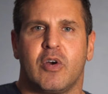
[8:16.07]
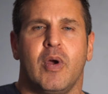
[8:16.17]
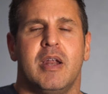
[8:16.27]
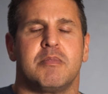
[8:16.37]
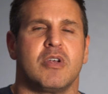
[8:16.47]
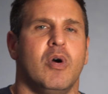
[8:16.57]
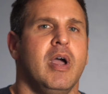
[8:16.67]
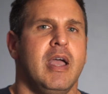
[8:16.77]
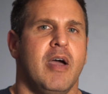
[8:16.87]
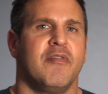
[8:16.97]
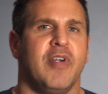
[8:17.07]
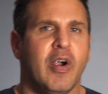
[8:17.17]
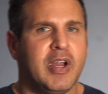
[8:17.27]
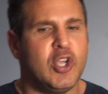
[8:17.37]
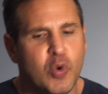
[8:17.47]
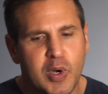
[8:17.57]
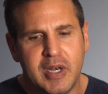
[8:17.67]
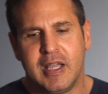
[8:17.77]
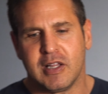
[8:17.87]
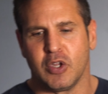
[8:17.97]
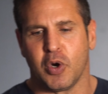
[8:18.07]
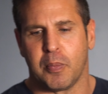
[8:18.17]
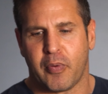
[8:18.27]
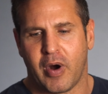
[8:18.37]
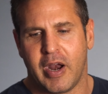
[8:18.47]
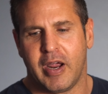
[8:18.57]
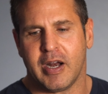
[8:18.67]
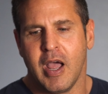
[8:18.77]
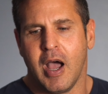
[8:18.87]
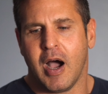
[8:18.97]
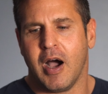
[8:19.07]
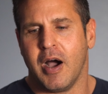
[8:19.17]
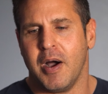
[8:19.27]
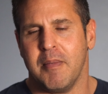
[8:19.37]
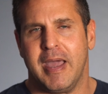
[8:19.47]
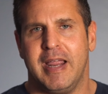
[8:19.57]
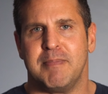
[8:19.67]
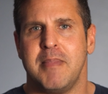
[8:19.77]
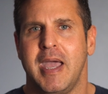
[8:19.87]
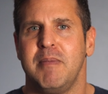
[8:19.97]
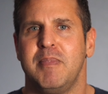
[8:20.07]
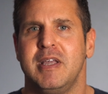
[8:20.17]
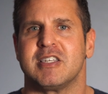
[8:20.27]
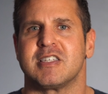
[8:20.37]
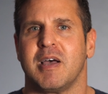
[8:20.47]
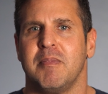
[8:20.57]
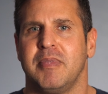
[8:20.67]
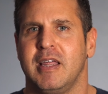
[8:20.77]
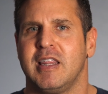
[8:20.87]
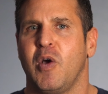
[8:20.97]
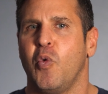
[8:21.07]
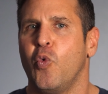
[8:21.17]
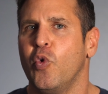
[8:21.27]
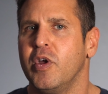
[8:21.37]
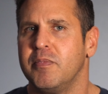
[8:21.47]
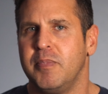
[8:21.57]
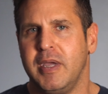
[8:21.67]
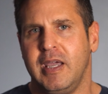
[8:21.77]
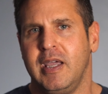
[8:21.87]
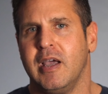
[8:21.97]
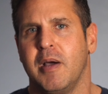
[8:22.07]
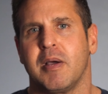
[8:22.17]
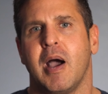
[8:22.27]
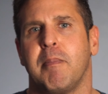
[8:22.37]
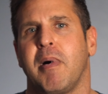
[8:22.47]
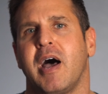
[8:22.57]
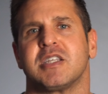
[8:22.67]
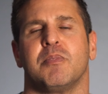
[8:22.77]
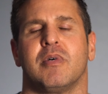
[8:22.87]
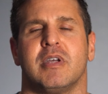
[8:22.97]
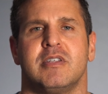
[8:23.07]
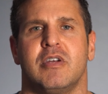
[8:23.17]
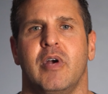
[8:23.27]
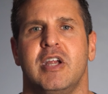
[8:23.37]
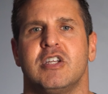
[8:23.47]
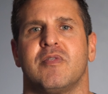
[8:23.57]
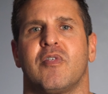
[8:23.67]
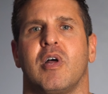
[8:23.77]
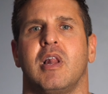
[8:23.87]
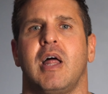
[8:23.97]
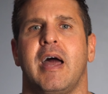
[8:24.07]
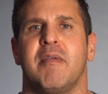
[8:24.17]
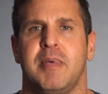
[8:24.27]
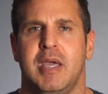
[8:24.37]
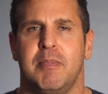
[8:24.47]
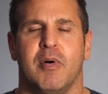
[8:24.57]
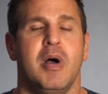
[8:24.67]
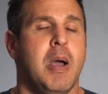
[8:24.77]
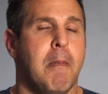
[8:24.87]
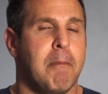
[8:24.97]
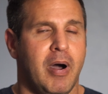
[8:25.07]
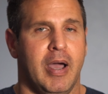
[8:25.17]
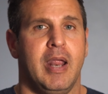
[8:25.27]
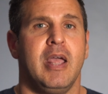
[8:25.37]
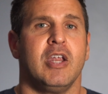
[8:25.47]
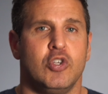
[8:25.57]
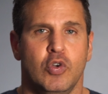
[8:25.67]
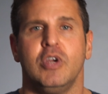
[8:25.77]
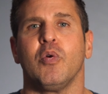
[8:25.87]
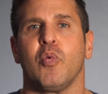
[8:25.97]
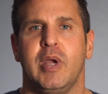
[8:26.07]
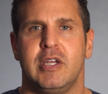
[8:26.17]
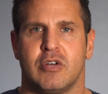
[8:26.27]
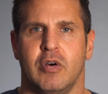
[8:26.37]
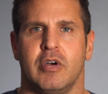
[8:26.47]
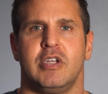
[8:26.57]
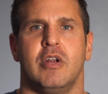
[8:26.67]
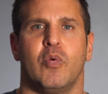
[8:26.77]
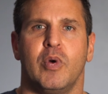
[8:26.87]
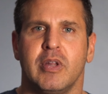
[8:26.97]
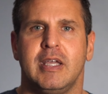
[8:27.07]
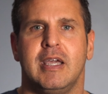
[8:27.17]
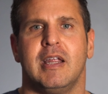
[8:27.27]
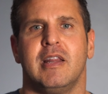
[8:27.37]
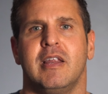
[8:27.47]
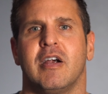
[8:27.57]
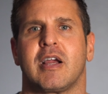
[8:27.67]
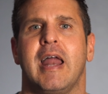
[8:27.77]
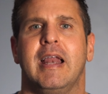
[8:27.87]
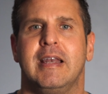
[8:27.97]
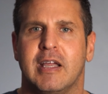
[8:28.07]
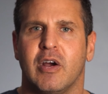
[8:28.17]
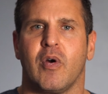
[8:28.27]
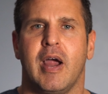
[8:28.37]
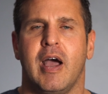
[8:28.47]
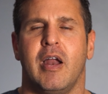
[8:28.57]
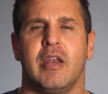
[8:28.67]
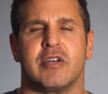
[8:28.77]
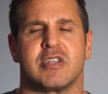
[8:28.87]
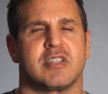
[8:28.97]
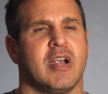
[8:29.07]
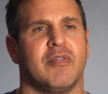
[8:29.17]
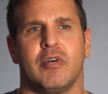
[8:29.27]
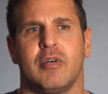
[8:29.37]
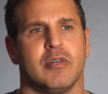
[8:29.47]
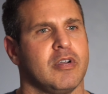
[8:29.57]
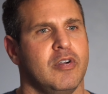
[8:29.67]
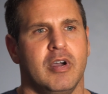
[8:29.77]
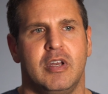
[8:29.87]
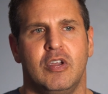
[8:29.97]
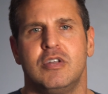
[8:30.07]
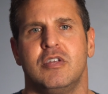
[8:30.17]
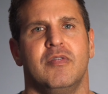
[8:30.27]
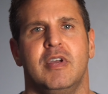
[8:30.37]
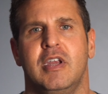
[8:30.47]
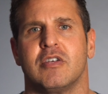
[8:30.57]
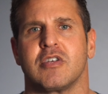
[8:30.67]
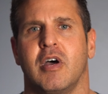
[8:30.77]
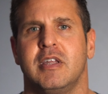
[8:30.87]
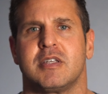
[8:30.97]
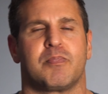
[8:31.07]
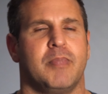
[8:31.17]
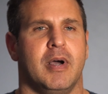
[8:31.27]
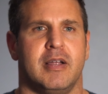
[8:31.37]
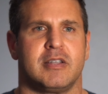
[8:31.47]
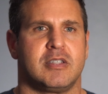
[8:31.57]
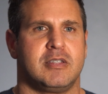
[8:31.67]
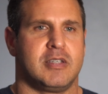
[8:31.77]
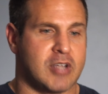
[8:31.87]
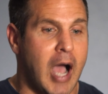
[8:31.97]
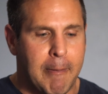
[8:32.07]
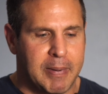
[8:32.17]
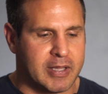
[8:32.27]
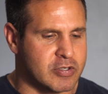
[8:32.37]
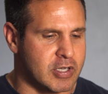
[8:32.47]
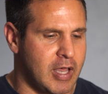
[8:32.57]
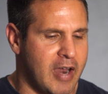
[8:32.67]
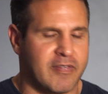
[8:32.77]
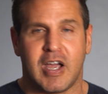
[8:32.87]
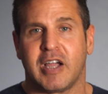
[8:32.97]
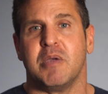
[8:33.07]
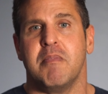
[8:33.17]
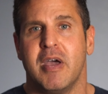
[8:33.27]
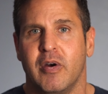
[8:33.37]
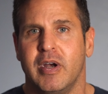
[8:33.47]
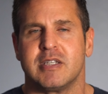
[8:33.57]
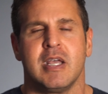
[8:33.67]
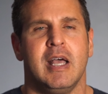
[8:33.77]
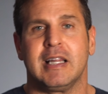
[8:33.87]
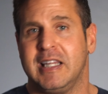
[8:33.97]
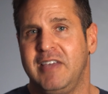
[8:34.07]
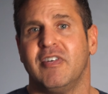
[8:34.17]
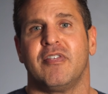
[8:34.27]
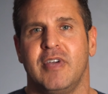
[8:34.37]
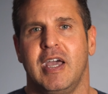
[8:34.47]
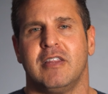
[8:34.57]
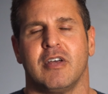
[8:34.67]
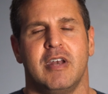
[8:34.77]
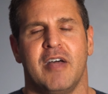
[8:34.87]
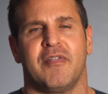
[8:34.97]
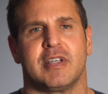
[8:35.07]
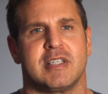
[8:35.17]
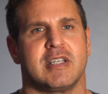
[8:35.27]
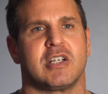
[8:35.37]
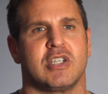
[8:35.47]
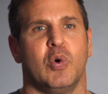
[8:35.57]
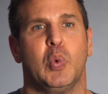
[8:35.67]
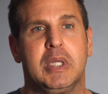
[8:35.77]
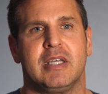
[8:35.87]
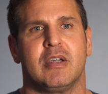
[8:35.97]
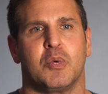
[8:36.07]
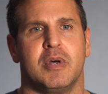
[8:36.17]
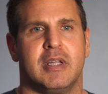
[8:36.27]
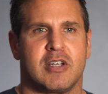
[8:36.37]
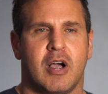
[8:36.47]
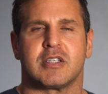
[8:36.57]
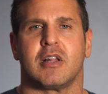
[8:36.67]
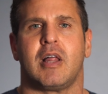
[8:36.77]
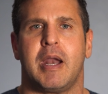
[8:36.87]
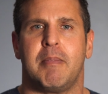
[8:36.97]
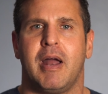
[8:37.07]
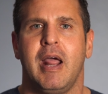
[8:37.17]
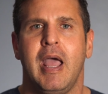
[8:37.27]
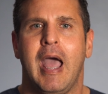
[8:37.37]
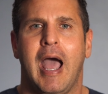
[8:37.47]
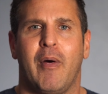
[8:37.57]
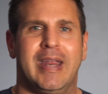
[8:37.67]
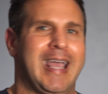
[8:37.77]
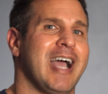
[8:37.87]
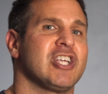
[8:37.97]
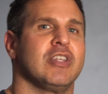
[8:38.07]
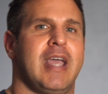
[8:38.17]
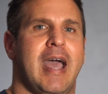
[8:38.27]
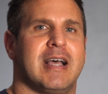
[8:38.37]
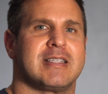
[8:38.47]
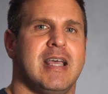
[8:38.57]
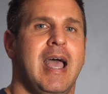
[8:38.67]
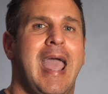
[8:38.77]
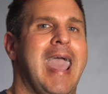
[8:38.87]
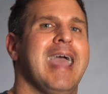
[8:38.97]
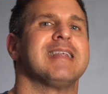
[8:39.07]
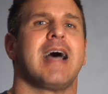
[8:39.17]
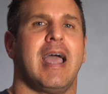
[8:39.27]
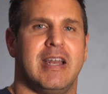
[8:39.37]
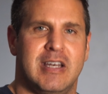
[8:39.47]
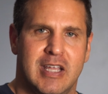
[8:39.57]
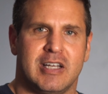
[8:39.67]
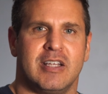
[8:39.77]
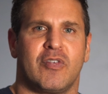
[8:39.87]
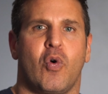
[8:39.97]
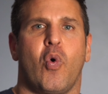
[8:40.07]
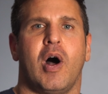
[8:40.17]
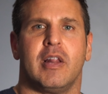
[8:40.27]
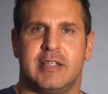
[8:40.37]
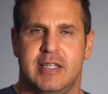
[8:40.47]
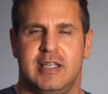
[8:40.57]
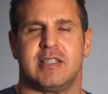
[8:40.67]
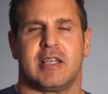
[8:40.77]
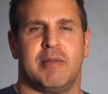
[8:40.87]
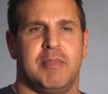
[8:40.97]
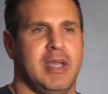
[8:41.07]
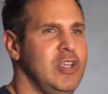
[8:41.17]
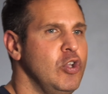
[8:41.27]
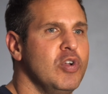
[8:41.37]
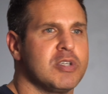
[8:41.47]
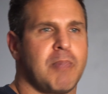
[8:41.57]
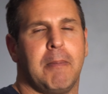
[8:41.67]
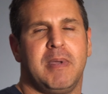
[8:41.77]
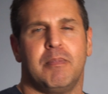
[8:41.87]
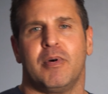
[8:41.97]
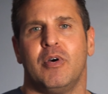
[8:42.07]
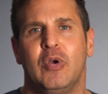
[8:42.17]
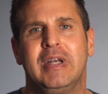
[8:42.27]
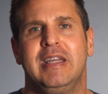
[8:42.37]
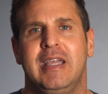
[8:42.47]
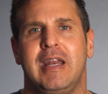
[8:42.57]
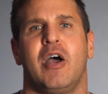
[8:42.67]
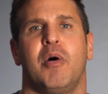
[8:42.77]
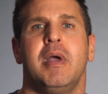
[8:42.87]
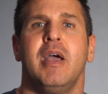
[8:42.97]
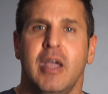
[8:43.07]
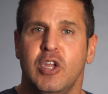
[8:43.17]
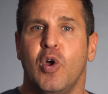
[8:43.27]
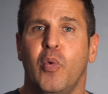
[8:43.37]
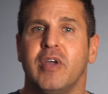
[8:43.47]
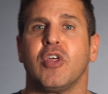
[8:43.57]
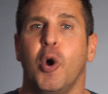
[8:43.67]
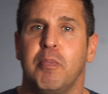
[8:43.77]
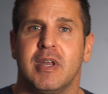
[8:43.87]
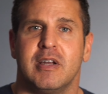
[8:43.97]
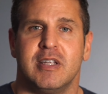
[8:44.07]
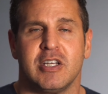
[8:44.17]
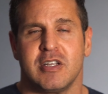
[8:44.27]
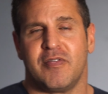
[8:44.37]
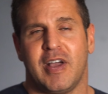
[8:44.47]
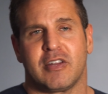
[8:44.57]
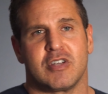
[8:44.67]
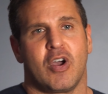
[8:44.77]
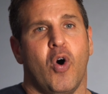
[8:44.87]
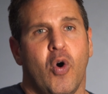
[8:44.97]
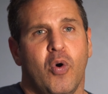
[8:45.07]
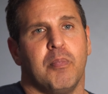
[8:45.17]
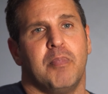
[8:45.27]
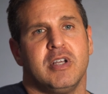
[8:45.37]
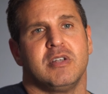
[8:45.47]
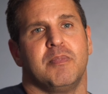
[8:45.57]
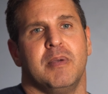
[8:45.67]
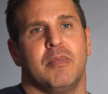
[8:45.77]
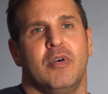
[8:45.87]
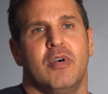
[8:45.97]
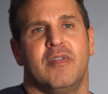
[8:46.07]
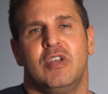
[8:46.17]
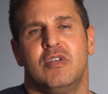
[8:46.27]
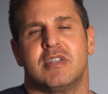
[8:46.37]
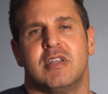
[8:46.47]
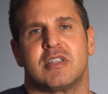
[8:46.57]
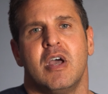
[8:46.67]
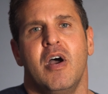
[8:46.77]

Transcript: kratom. So very unique little product, um, and it may be something that would be a possible consideration for a lot of people. But do your research, you know, really get in there, kind of dig around. There's several good YouTube videos on this uh, topic. There's a lot of documentaries. Leaf of Faith on Netflix is actually a really good one that talks a lot about how it actually has anti-addictive qualities that can be used by people who need help, you know, with opiate addiction. In fact, there's a whole bunch of people who have used this